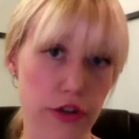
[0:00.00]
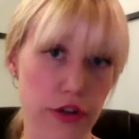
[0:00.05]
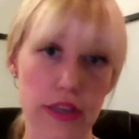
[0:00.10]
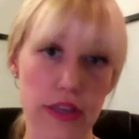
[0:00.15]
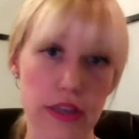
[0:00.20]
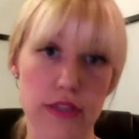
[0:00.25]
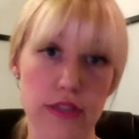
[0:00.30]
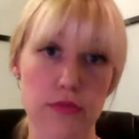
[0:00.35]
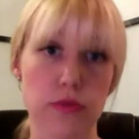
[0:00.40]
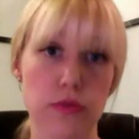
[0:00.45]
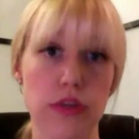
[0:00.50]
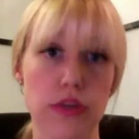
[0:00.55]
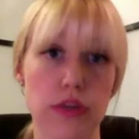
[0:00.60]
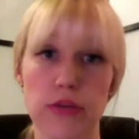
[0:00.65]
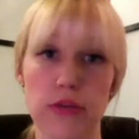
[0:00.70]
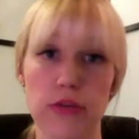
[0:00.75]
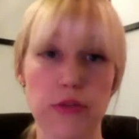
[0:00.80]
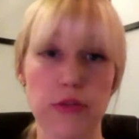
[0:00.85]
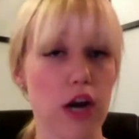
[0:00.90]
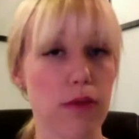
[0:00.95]
You guys will
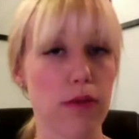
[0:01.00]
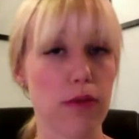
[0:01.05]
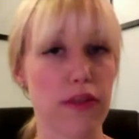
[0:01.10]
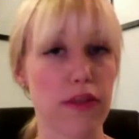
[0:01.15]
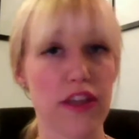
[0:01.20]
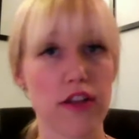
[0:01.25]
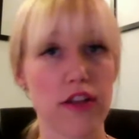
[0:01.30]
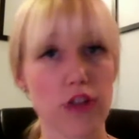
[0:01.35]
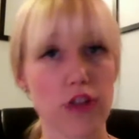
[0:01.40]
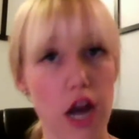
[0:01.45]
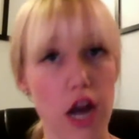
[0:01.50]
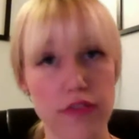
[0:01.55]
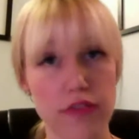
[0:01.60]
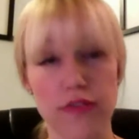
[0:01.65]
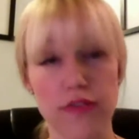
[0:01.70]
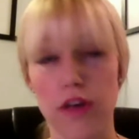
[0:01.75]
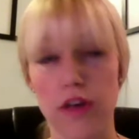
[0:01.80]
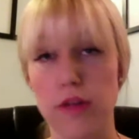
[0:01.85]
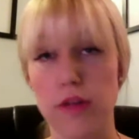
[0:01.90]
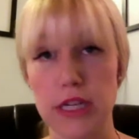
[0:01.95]
hear me talk about that a lot if
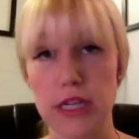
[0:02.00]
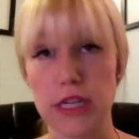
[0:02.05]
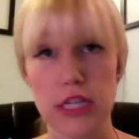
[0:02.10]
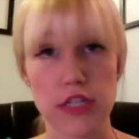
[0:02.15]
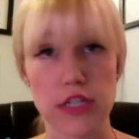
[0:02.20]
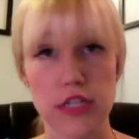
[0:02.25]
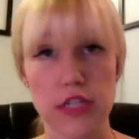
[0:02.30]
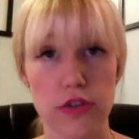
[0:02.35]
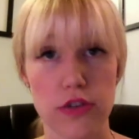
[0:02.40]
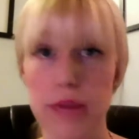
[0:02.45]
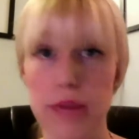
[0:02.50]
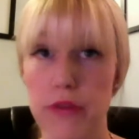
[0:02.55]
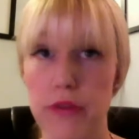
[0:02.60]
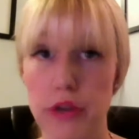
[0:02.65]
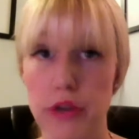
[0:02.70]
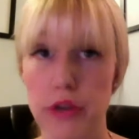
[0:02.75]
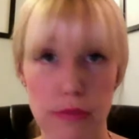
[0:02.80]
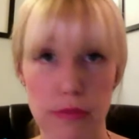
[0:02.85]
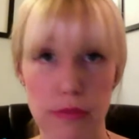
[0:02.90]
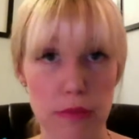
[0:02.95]
you follow me on Instagram or
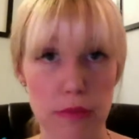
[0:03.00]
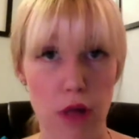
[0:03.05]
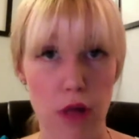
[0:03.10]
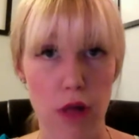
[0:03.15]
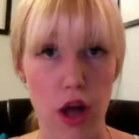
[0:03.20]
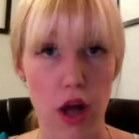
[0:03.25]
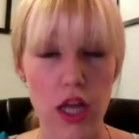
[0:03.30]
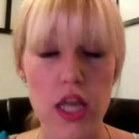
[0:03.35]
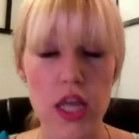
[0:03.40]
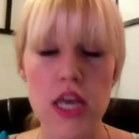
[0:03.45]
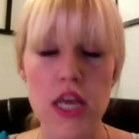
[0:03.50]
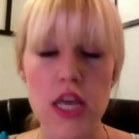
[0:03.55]
you read my blog.